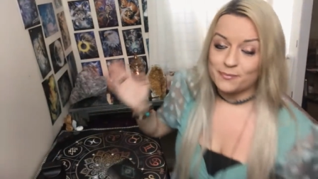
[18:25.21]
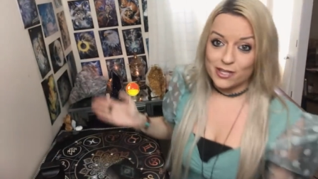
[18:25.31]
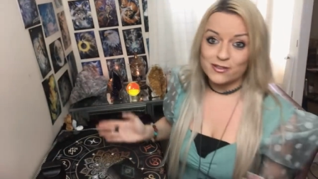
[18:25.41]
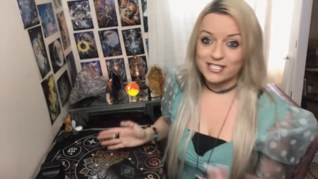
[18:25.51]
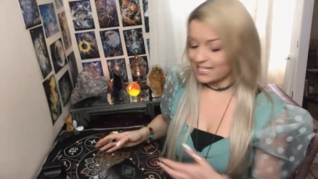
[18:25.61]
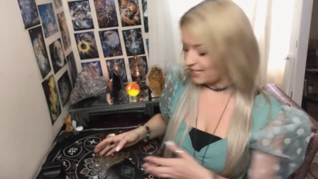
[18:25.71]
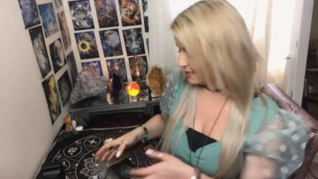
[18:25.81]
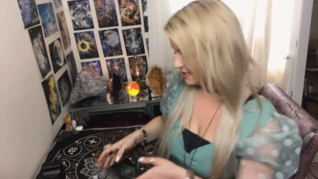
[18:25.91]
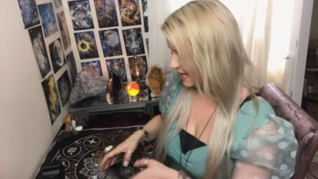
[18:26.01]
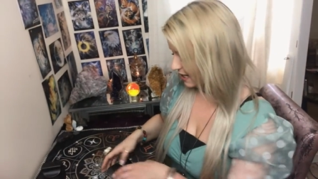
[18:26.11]
beauties,
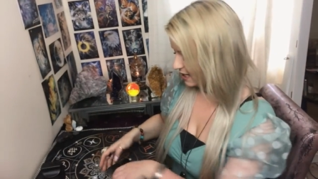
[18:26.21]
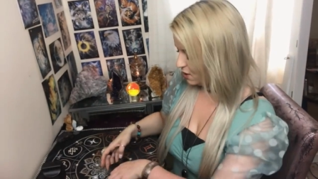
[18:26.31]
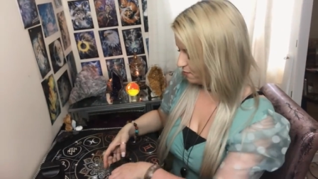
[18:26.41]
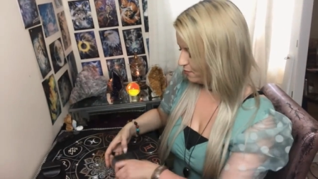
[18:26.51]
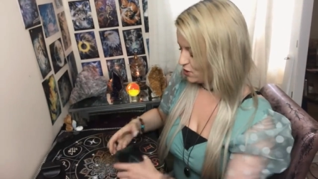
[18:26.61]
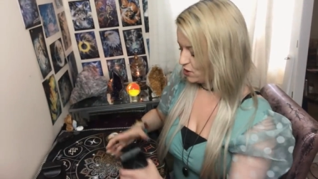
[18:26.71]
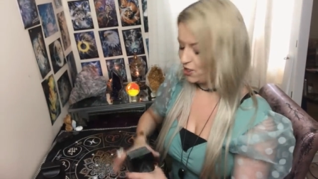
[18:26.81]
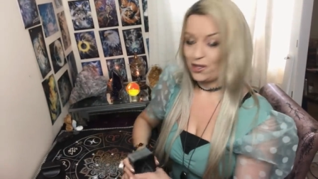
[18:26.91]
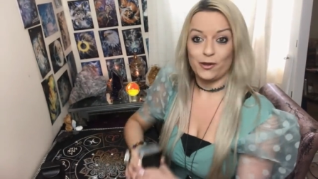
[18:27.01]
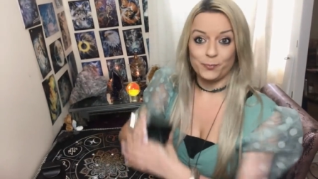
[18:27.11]
deck number
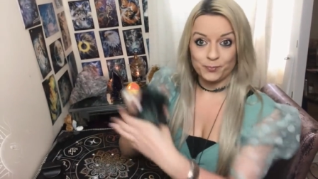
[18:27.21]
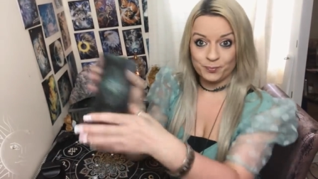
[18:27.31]
two.